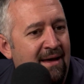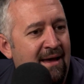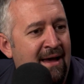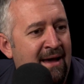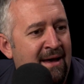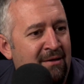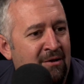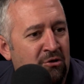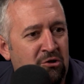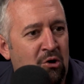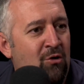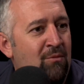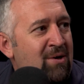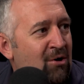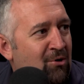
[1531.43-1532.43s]
And
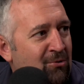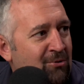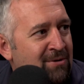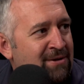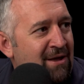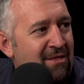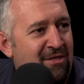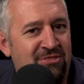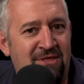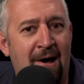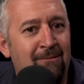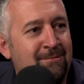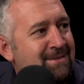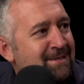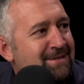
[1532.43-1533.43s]
lo and behold,
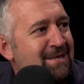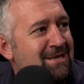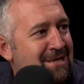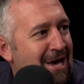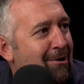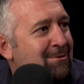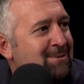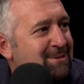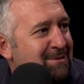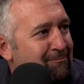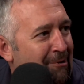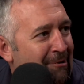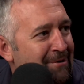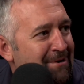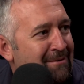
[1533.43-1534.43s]
thousands and thousands
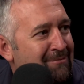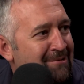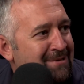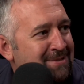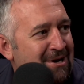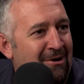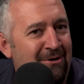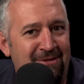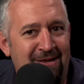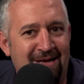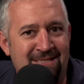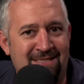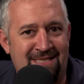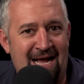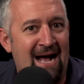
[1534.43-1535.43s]
of part numbers are the
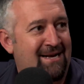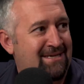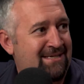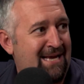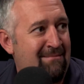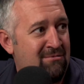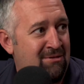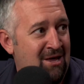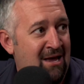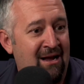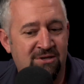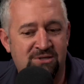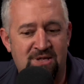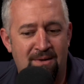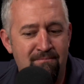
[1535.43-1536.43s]
exact same
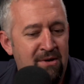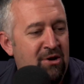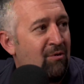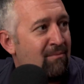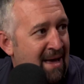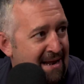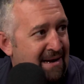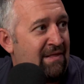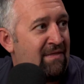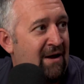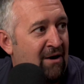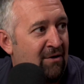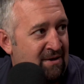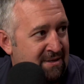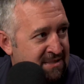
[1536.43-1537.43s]
thing because there's a middleman in
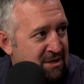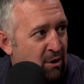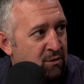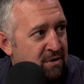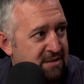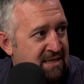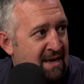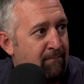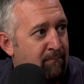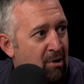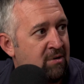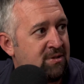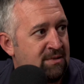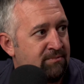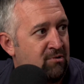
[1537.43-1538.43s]
there that's selling the same
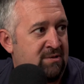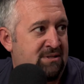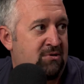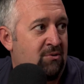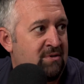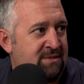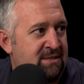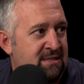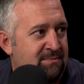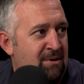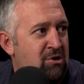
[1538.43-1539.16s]
part to both sources.